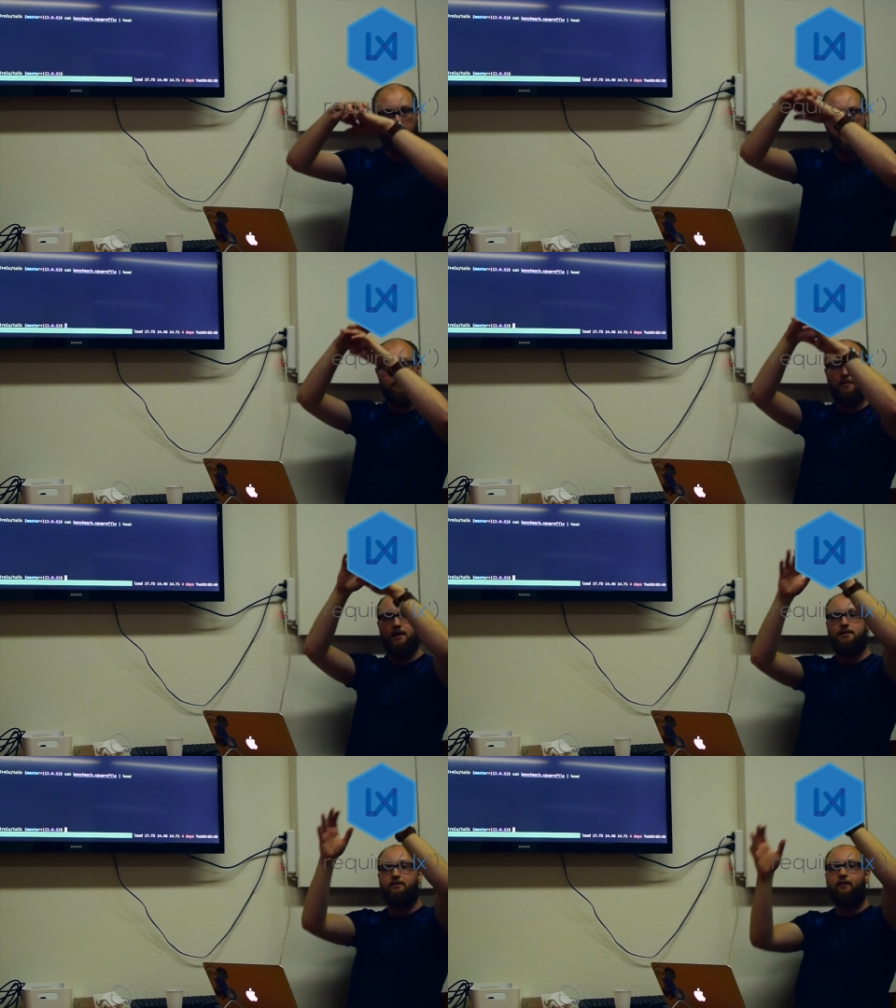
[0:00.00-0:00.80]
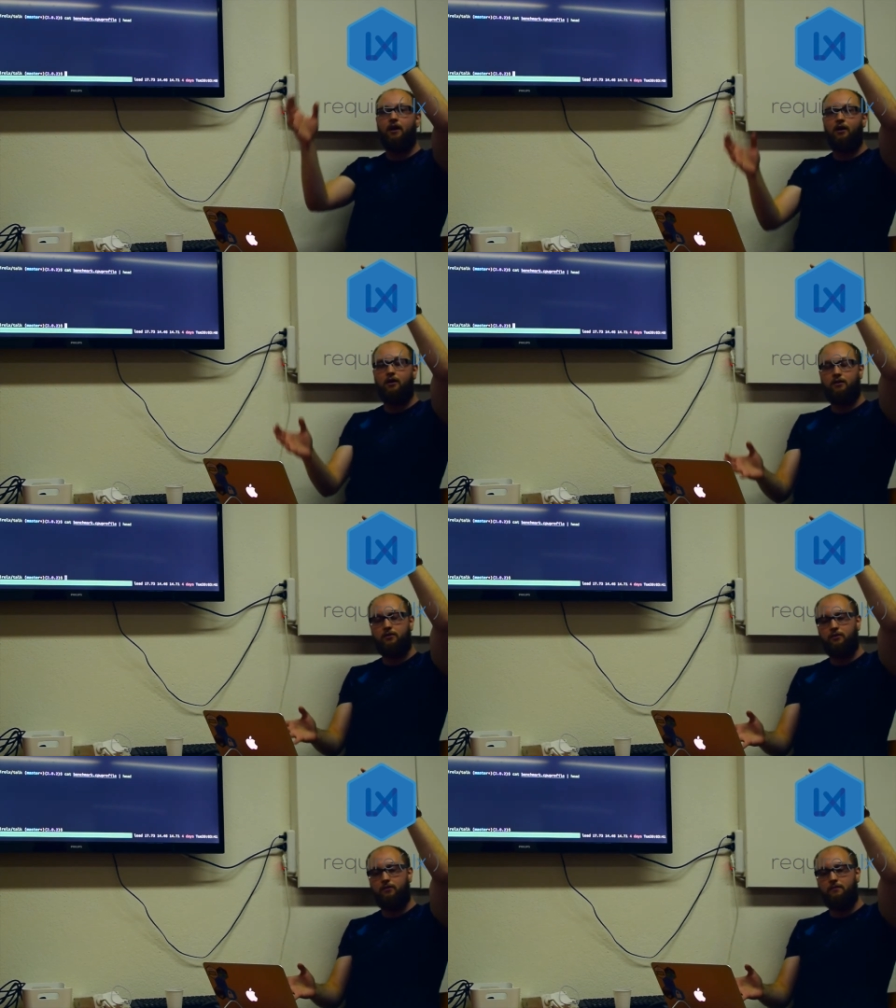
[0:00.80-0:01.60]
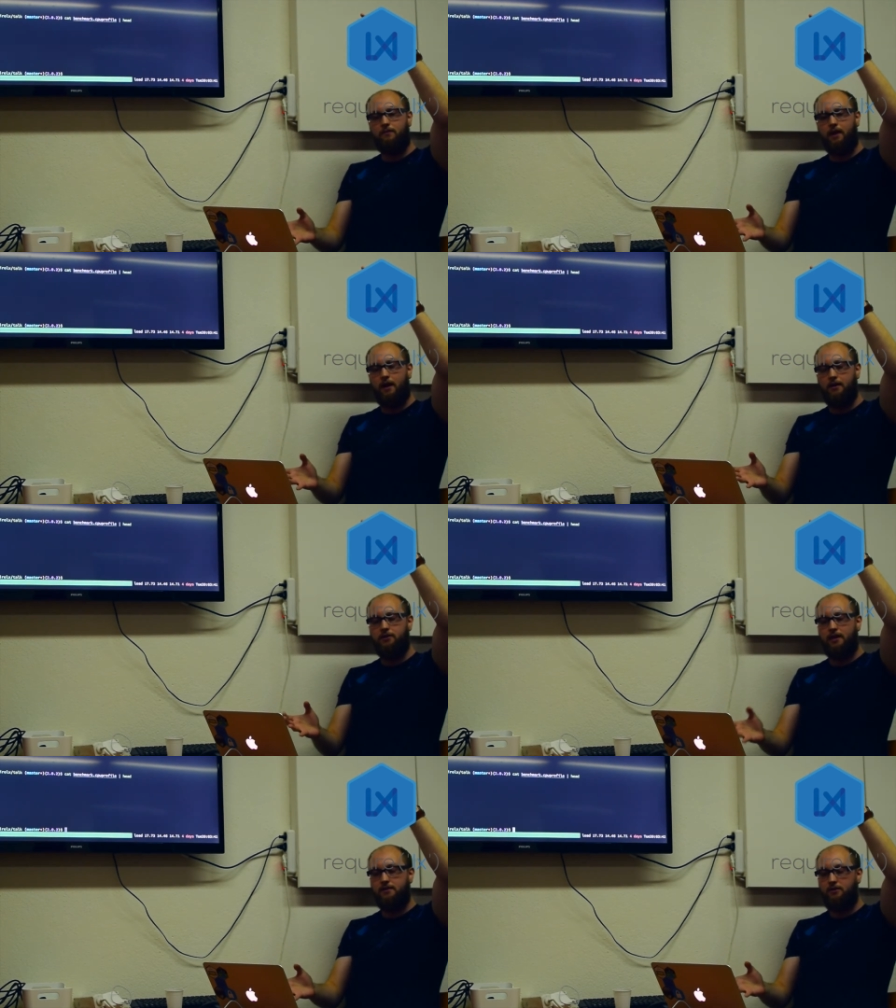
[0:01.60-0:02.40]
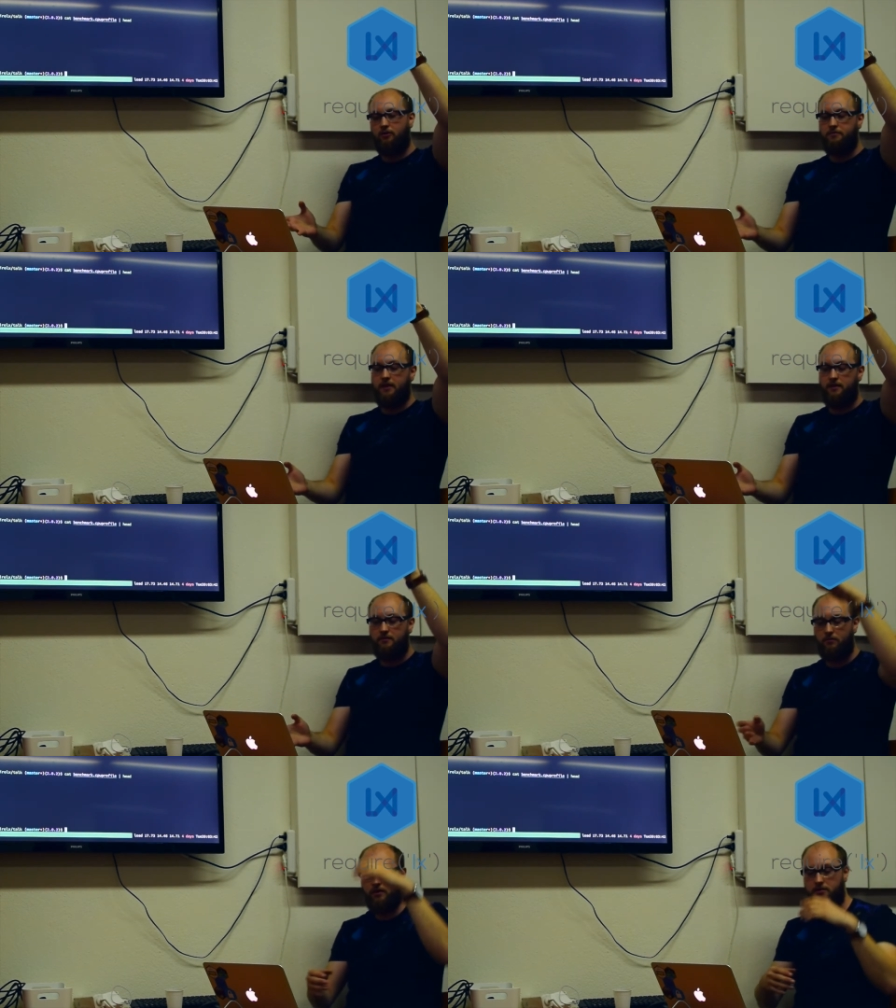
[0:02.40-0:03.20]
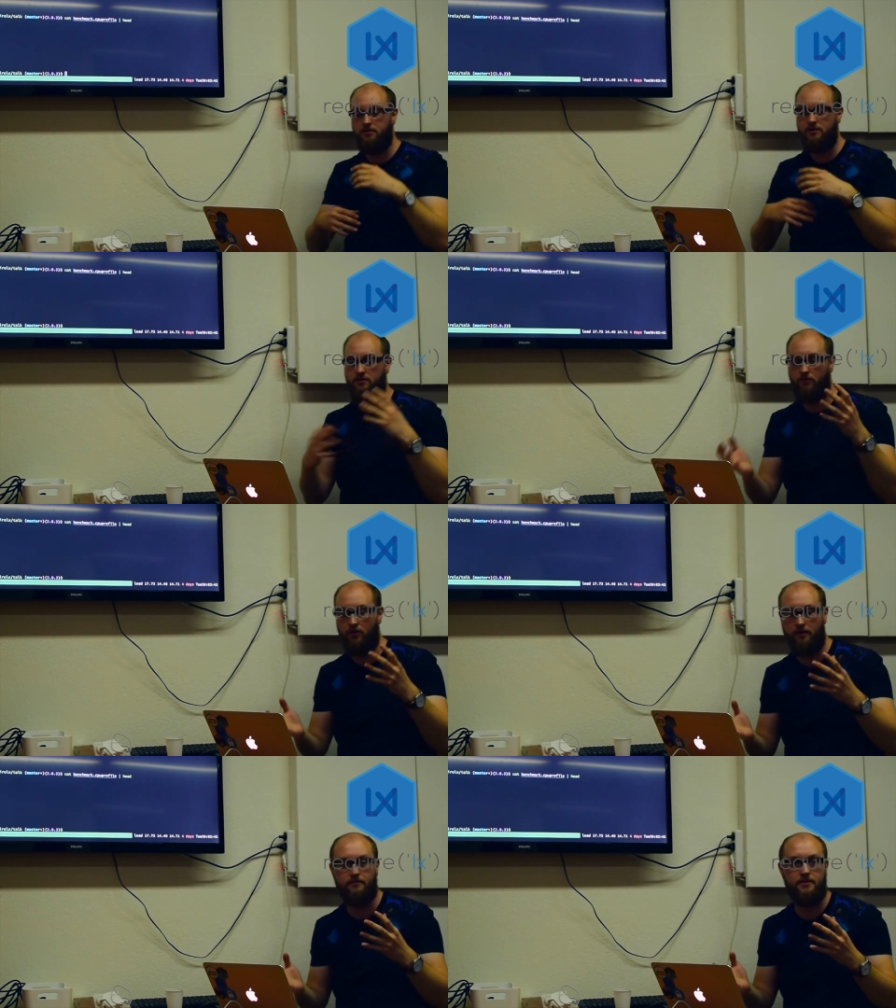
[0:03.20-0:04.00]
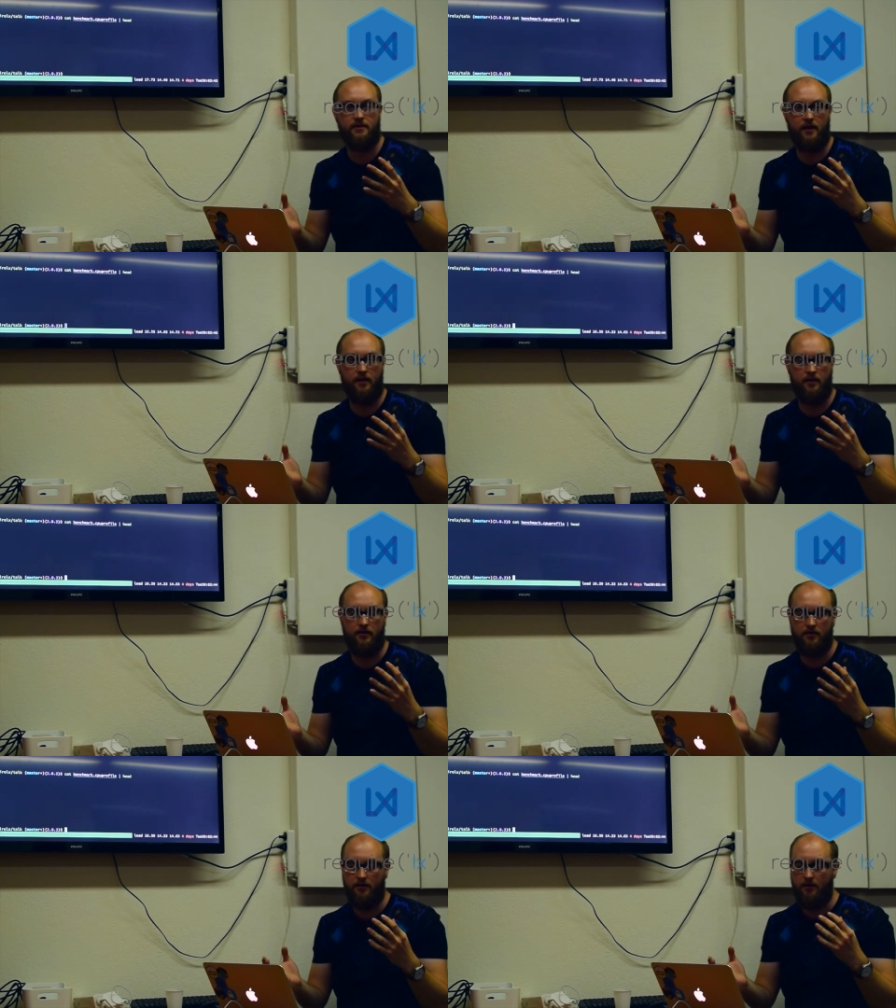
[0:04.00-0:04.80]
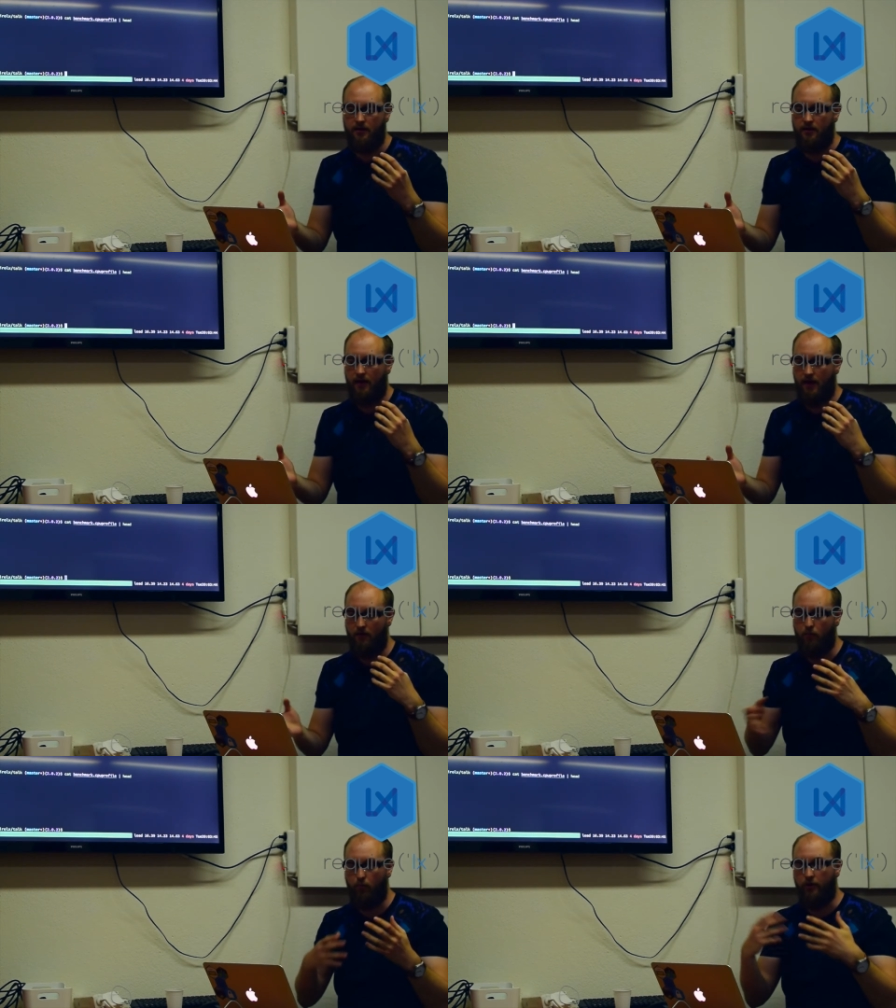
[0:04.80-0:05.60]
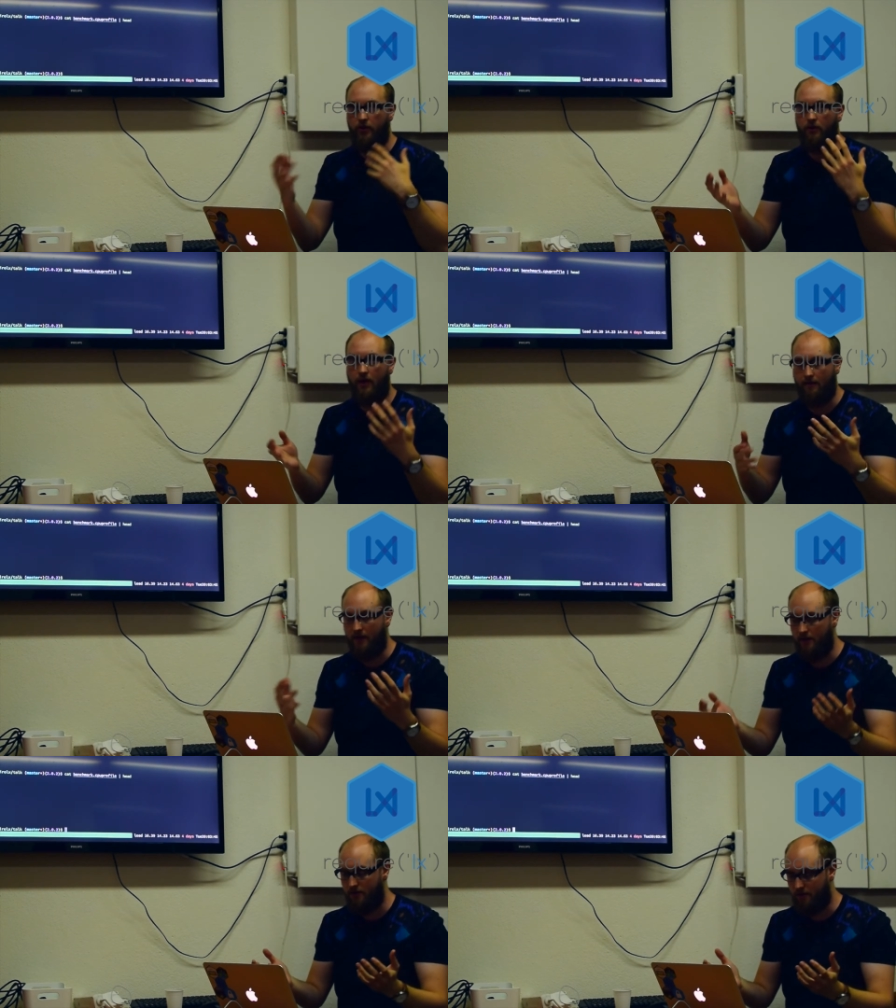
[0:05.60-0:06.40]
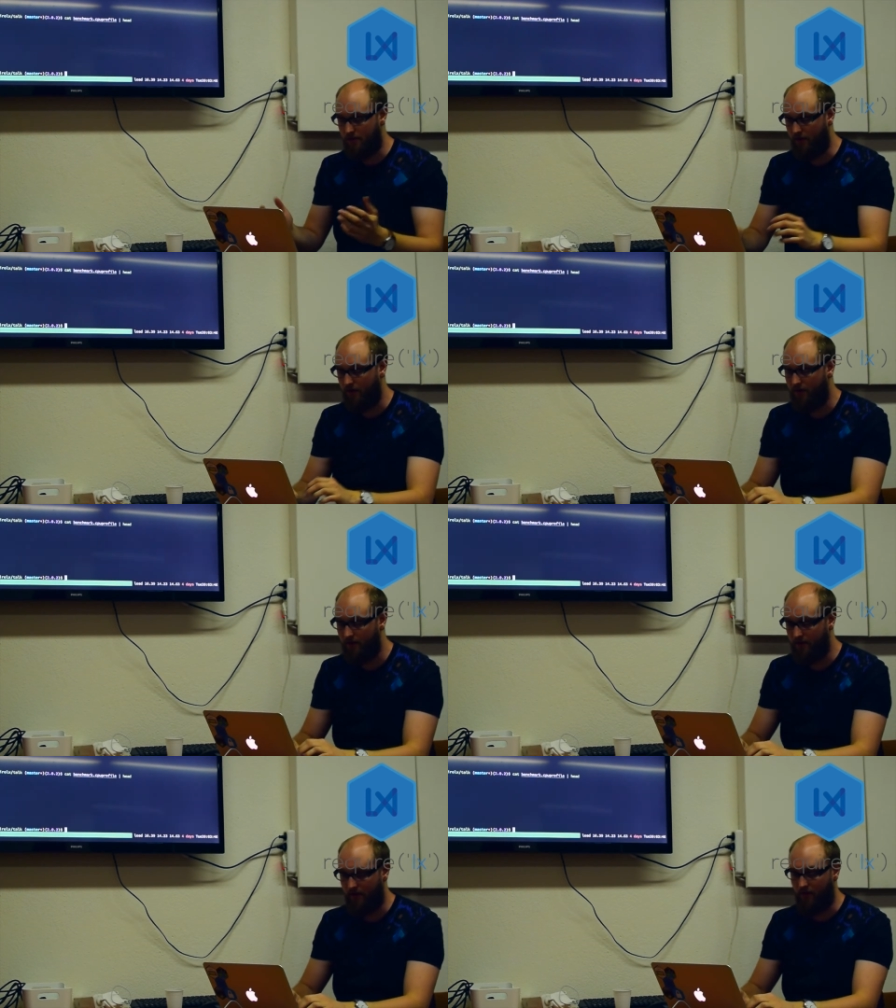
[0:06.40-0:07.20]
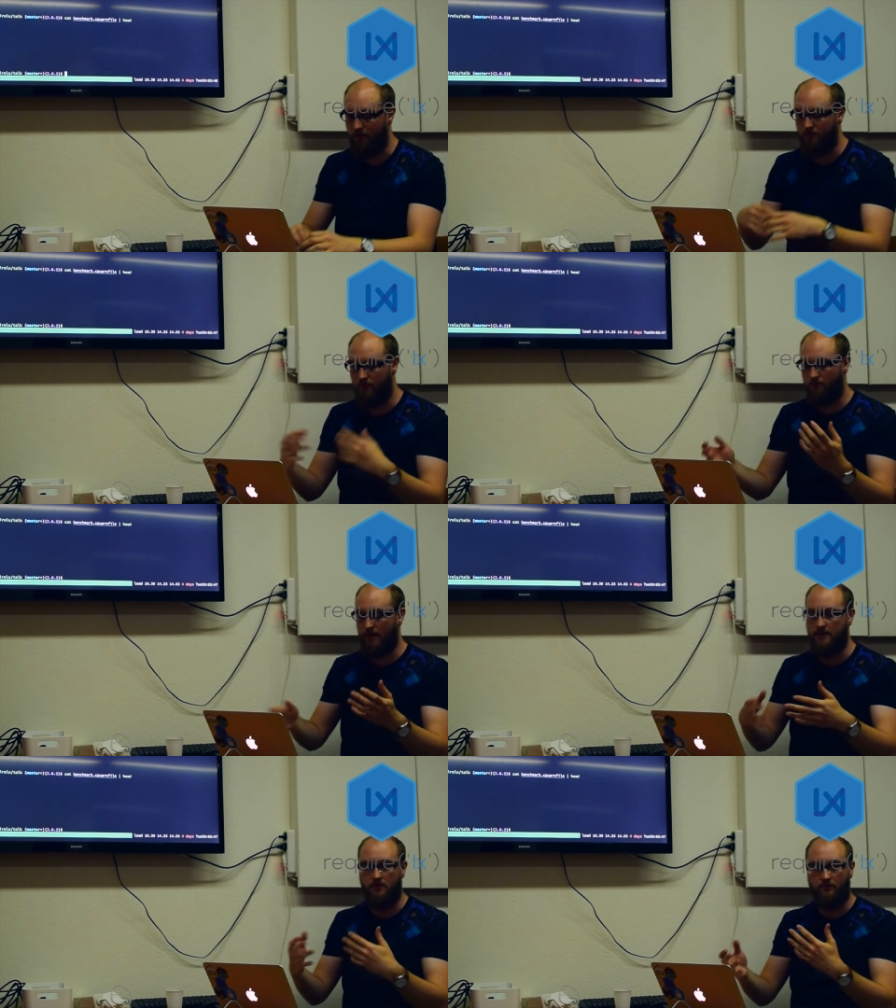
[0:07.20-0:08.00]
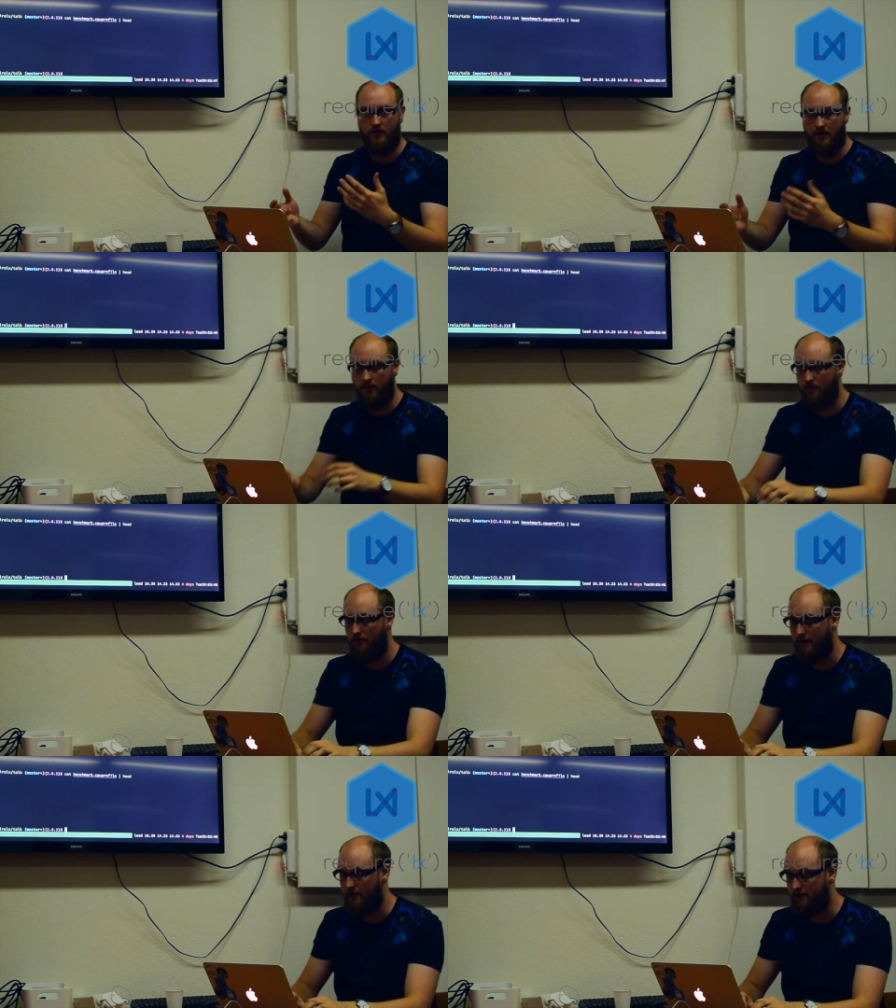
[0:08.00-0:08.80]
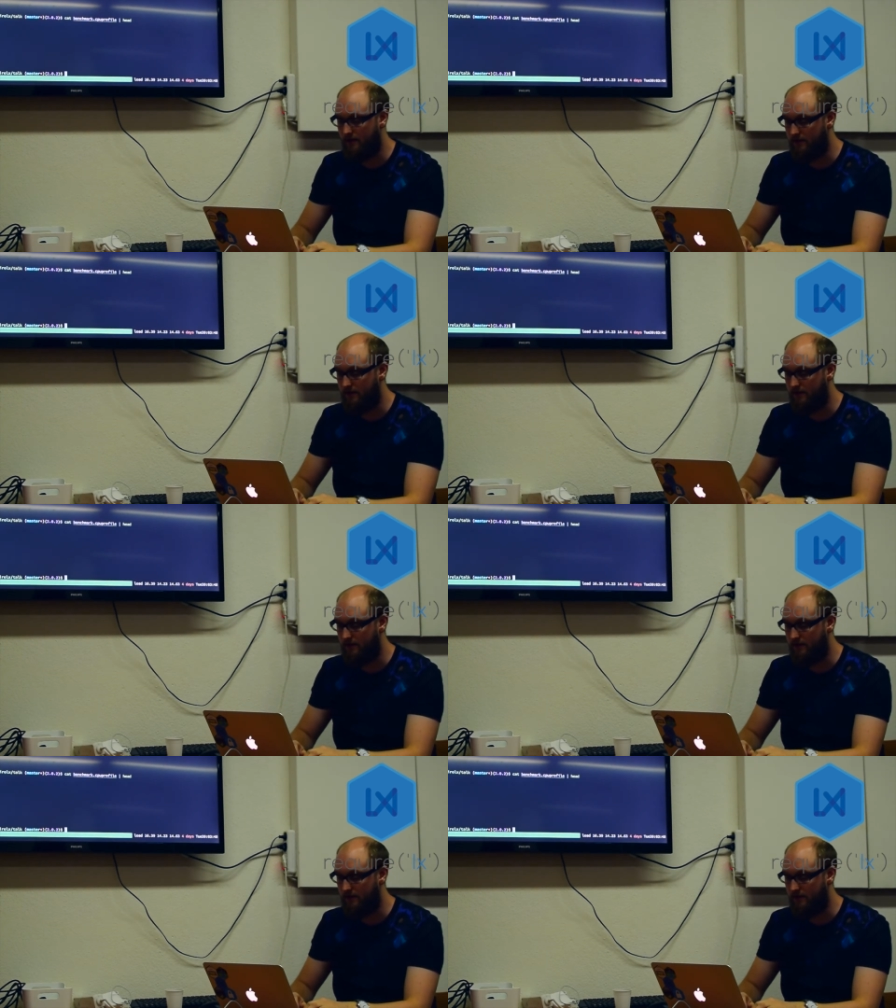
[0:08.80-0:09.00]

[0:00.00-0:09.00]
is a massive hierarchical JSON object which describes what your application is doing. Now that's not really easy to